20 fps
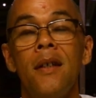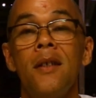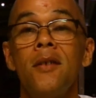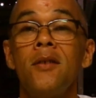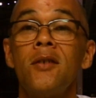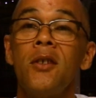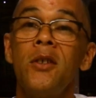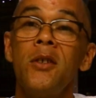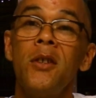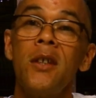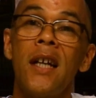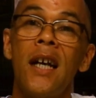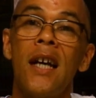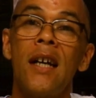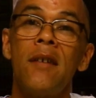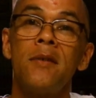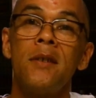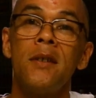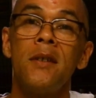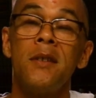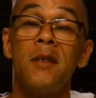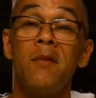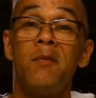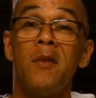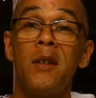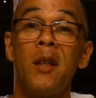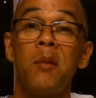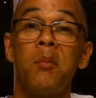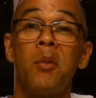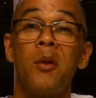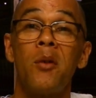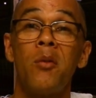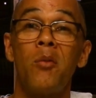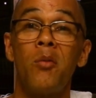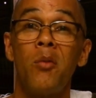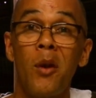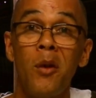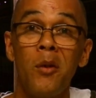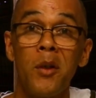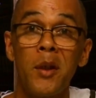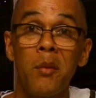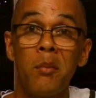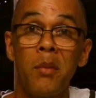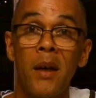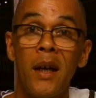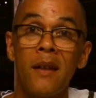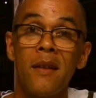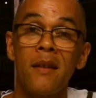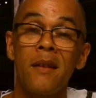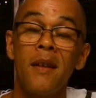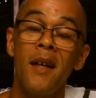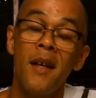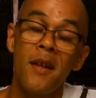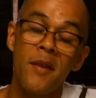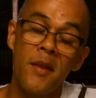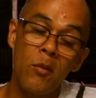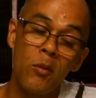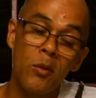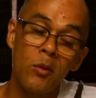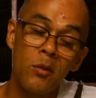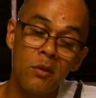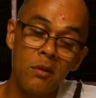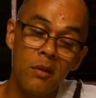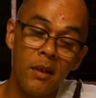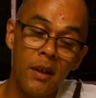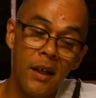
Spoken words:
So you're going to have to develop a rolling pattern that will